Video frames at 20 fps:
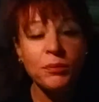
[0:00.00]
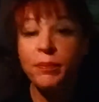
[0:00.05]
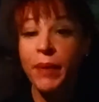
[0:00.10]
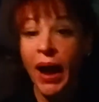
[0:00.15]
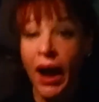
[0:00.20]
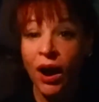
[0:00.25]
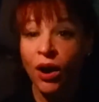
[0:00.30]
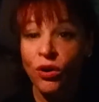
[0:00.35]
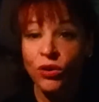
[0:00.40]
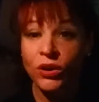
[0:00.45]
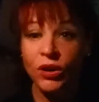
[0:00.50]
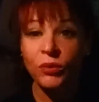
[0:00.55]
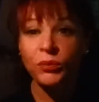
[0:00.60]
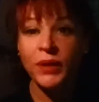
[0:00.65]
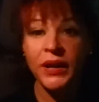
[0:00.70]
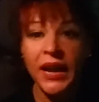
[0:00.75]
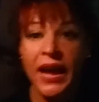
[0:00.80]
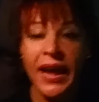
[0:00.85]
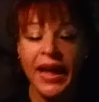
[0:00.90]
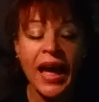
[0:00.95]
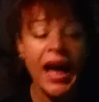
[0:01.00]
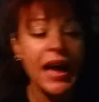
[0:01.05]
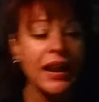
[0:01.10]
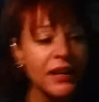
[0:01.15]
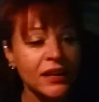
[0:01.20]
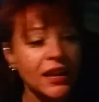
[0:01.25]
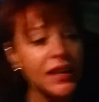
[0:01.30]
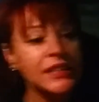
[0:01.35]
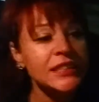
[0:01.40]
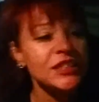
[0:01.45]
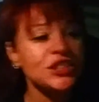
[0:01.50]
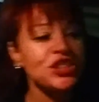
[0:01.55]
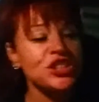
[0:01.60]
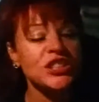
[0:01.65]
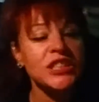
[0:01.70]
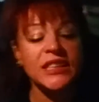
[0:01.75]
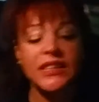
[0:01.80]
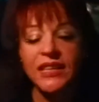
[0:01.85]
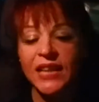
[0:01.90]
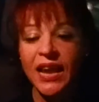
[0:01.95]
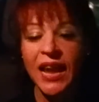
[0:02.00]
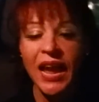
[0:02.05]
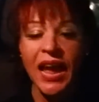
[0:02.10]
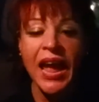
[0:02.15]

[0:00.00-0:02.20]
about when I had an audition,